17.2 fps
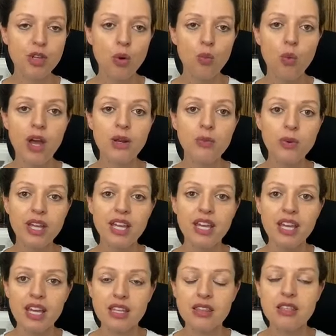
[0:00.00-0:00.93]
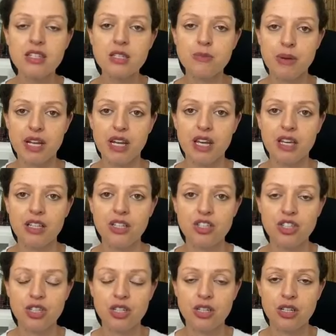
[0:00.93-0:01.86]
when we eat the
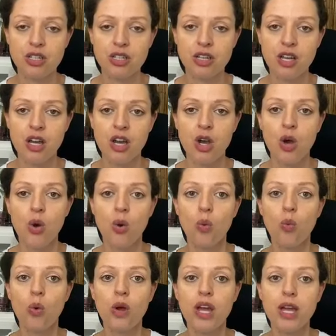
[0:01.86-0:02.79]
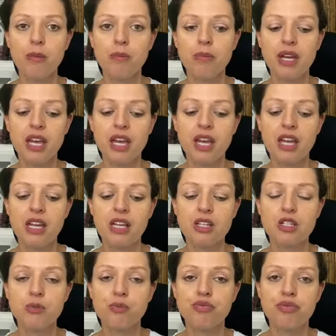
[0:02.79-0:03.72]
spinach, we're being
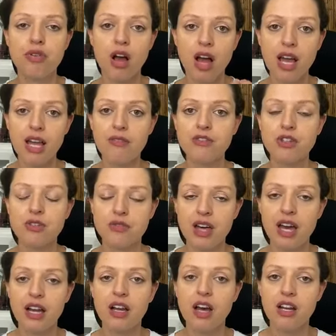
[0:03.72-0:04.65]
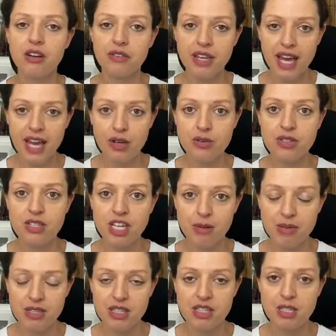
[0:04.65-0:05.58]
deprived of that kind of
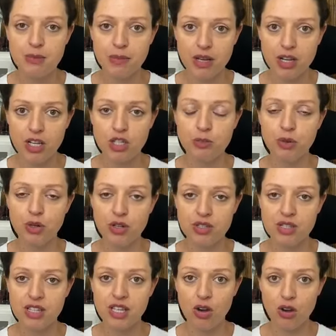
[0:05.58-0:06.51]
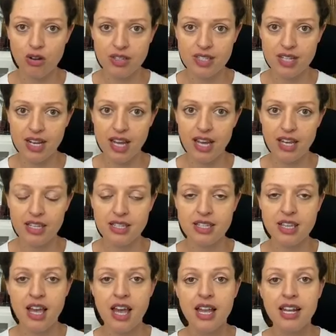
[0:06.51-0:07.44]
calcium in the spinach because of the
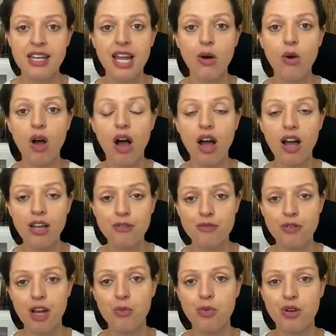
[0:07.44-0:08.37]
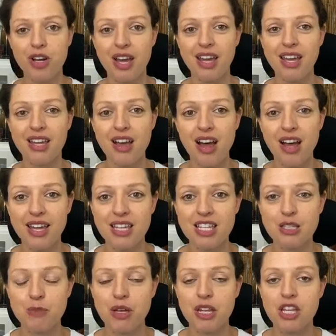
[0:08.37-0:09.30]
oxalates. Now, I find when I eat
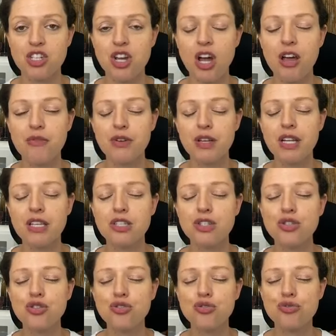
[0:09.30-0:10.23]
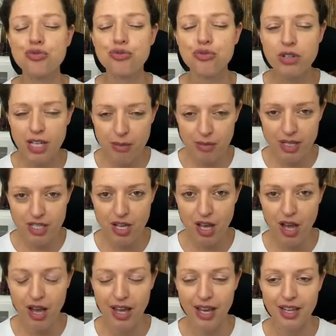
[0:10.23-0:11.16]
spinach, I feel extremely
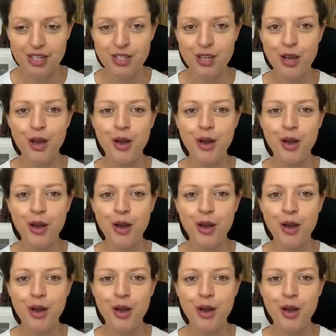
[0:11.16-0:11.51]
tired.